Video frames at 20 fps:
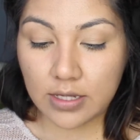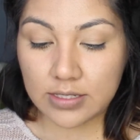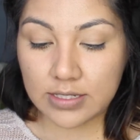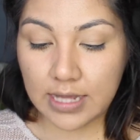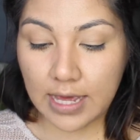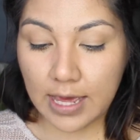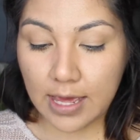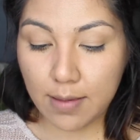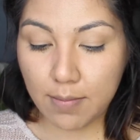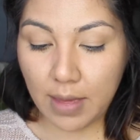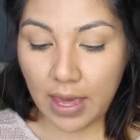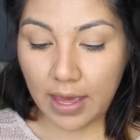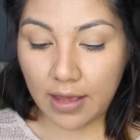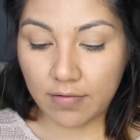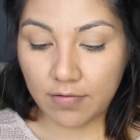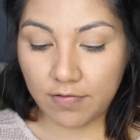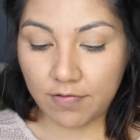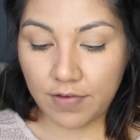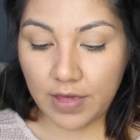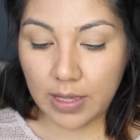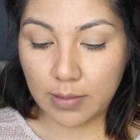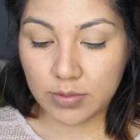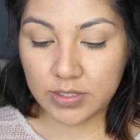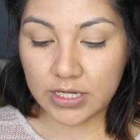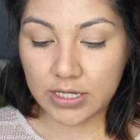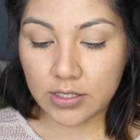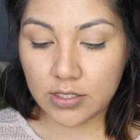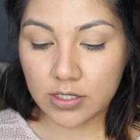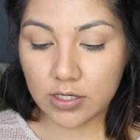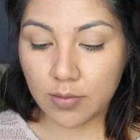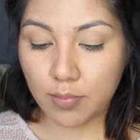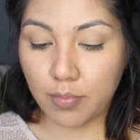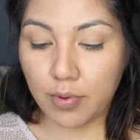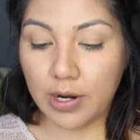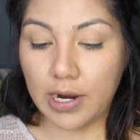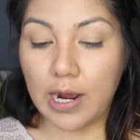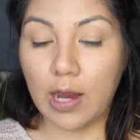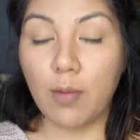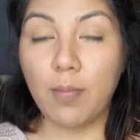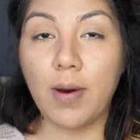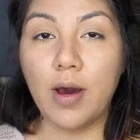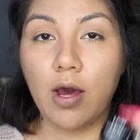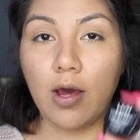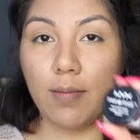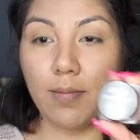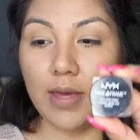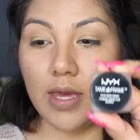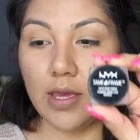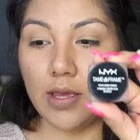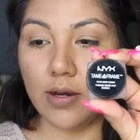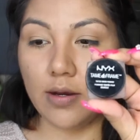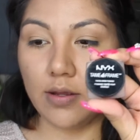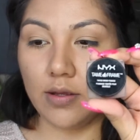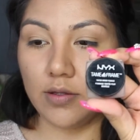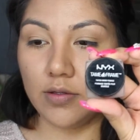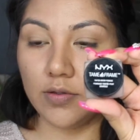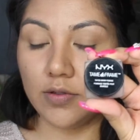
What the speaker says: Tame and Fame Tinted Brow Pomade.